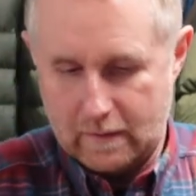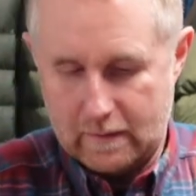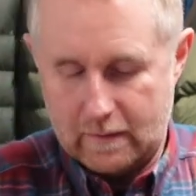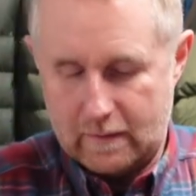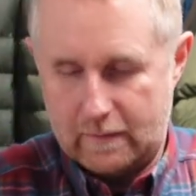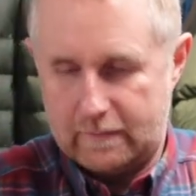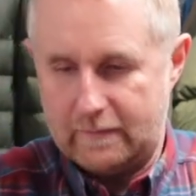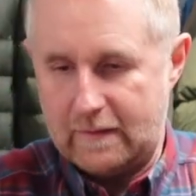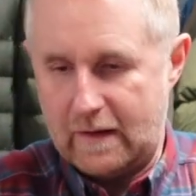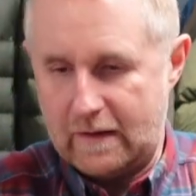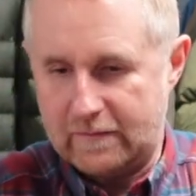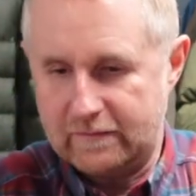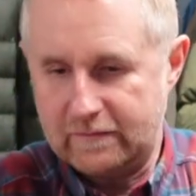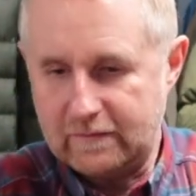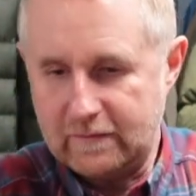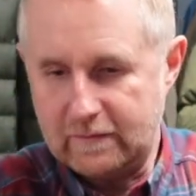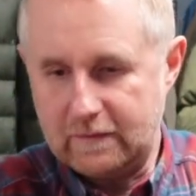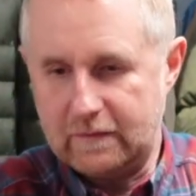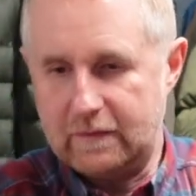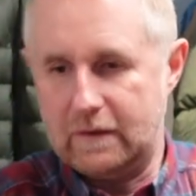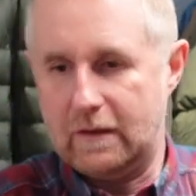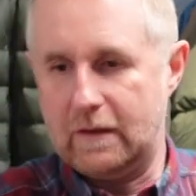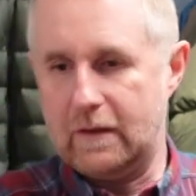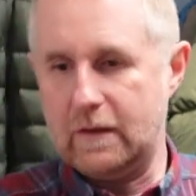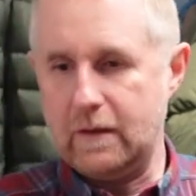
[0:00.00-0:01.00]
And that's going to
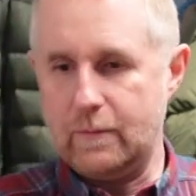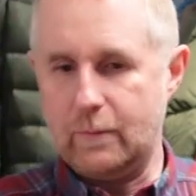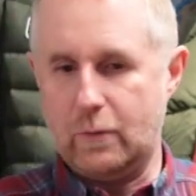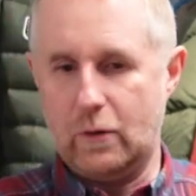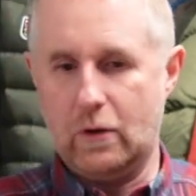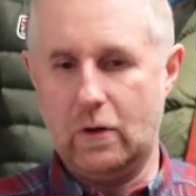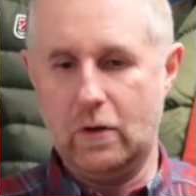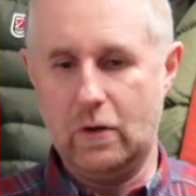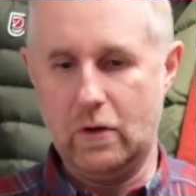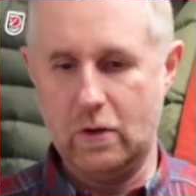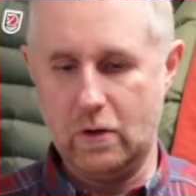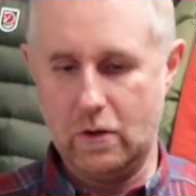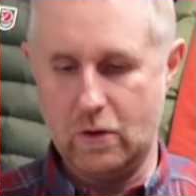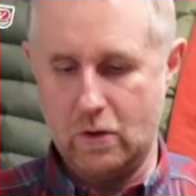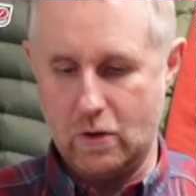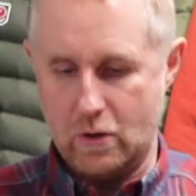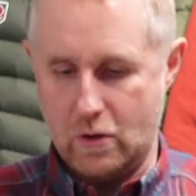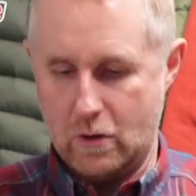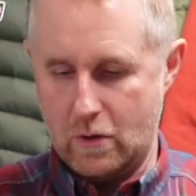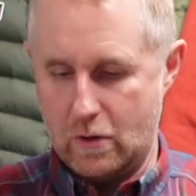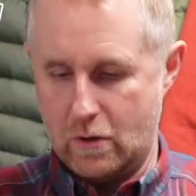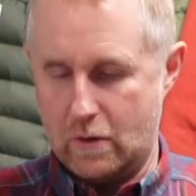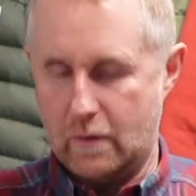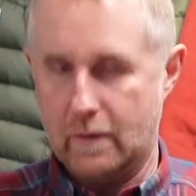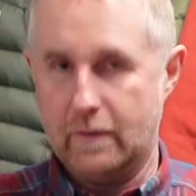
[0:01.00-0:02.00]
keep
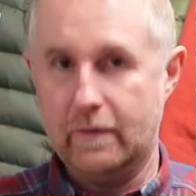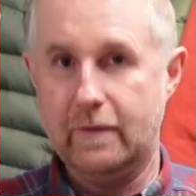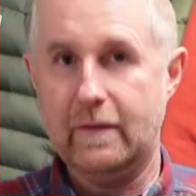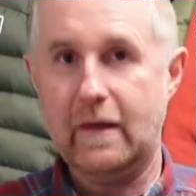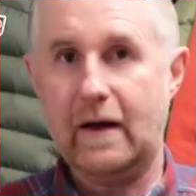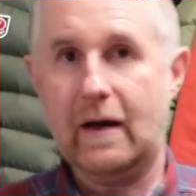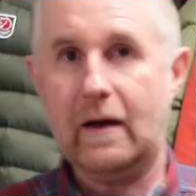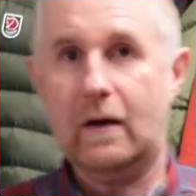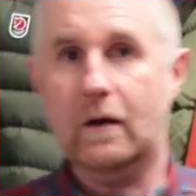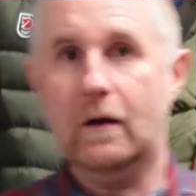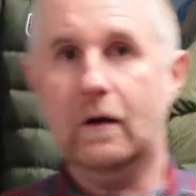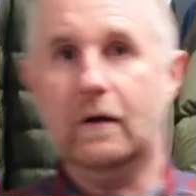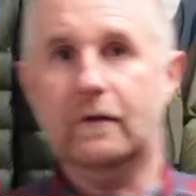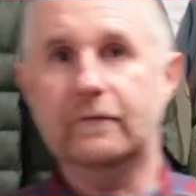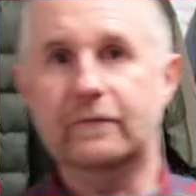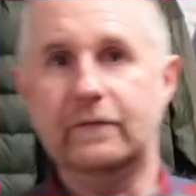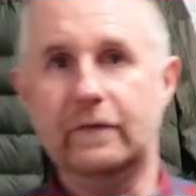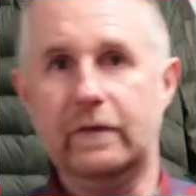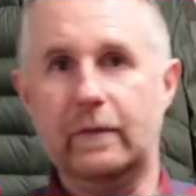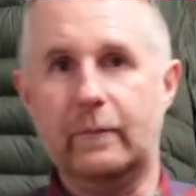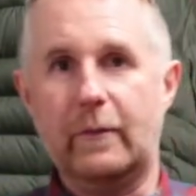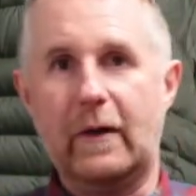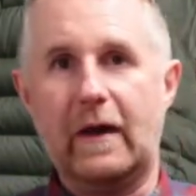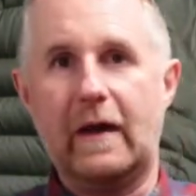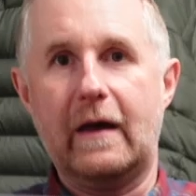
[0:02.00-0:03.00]
that half of
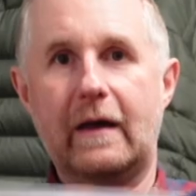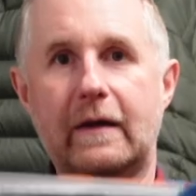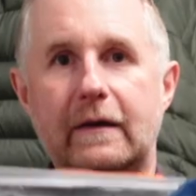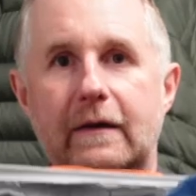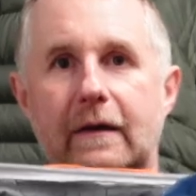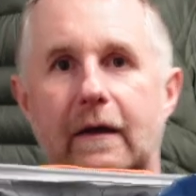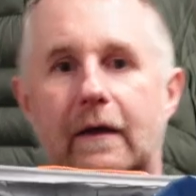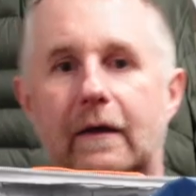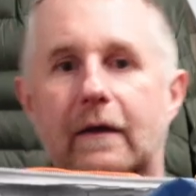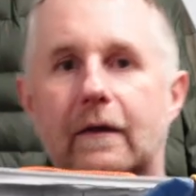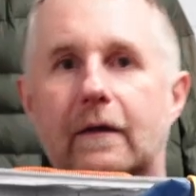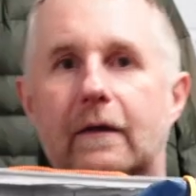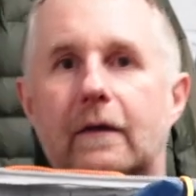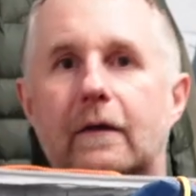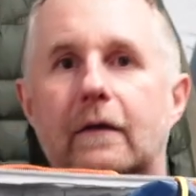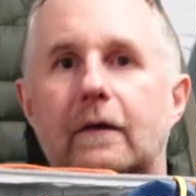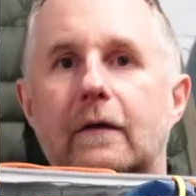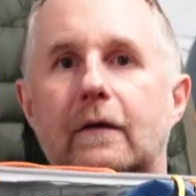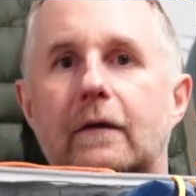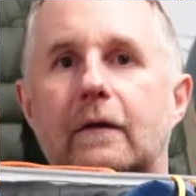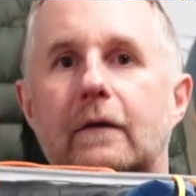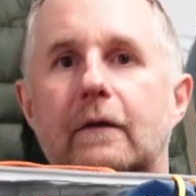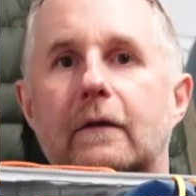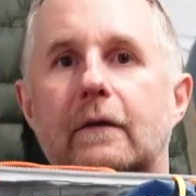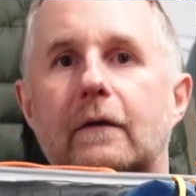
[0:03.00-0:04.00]
the bag
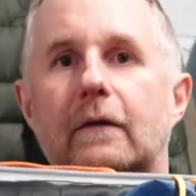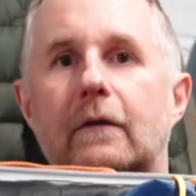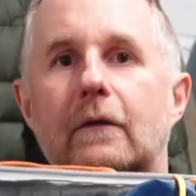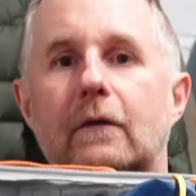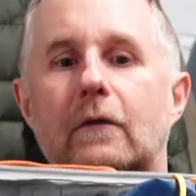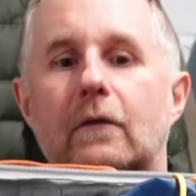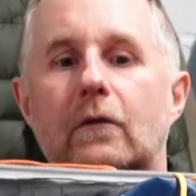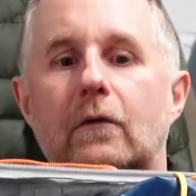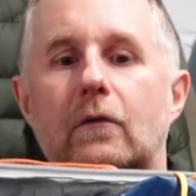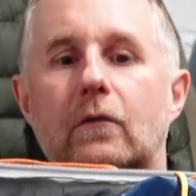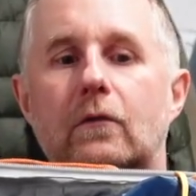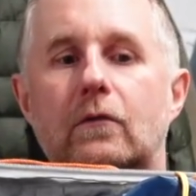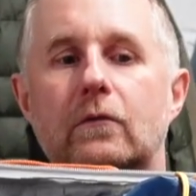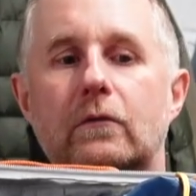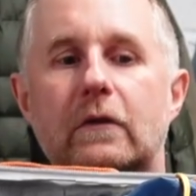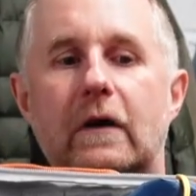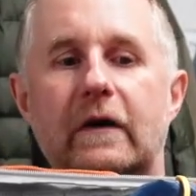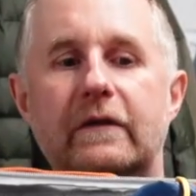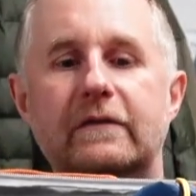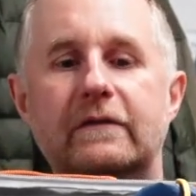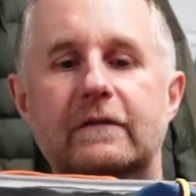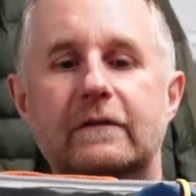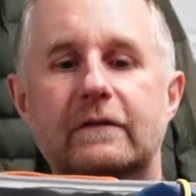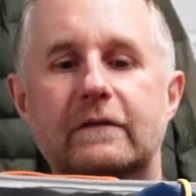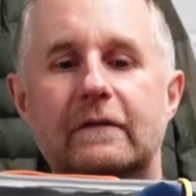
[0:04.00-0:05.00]
all
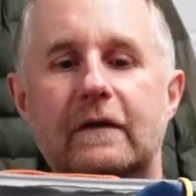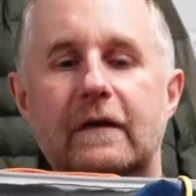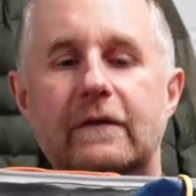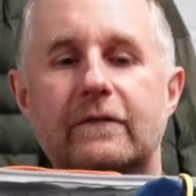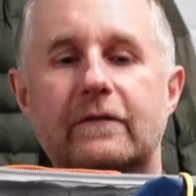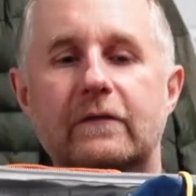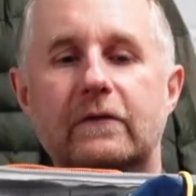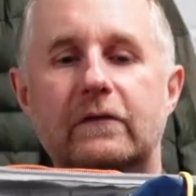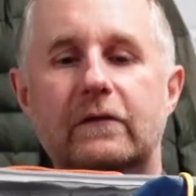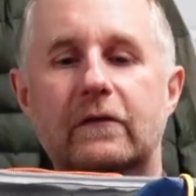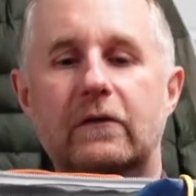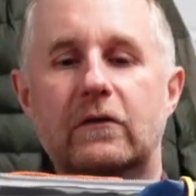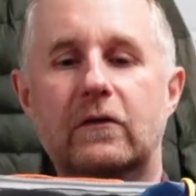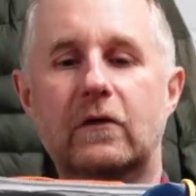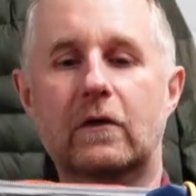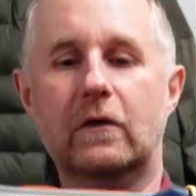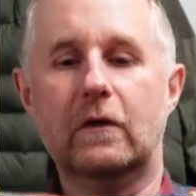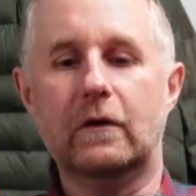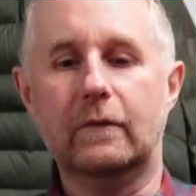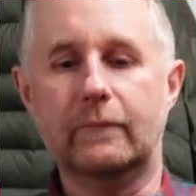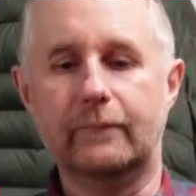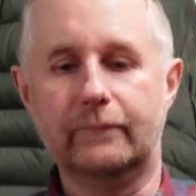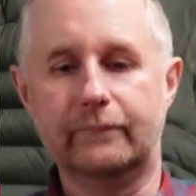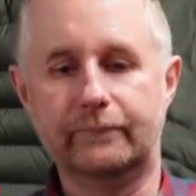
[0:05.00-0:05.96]
nice and safe and secure.